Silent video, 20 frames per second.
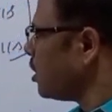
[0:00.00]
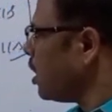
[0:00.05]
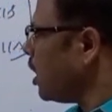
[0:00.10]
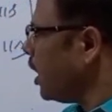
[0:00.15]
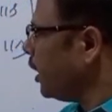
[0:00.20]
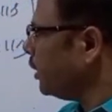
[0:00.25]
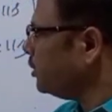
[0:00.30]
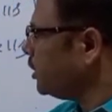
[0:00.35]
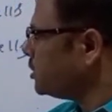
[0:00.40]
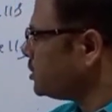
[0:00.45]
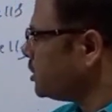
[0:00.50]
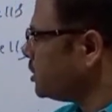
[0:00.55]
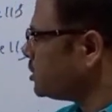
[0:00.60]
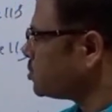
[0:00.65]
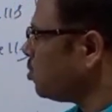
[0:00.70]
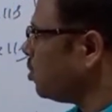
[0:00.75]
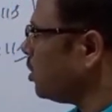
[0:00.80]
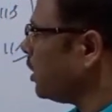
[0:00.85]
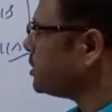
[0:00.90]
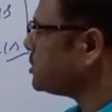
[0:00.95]
And this is
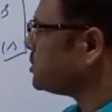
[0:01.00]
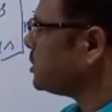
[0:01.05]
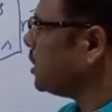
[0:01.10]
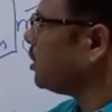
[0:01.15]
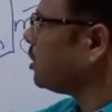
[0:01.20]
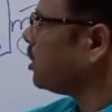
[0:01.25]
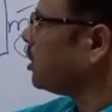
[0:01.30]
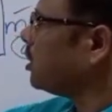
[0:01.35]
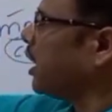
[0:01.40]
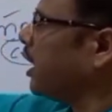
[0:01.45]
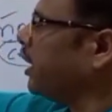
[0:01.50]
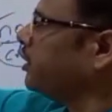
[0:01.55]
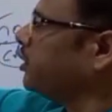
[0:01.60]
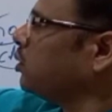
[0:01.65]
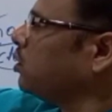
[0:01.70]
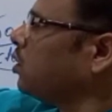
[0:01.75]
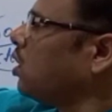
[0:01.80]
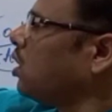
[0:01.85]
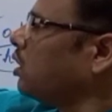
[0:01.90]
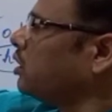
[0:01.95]
called as a
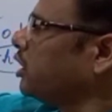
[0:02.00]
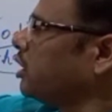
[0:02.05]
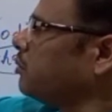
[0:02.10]
glandular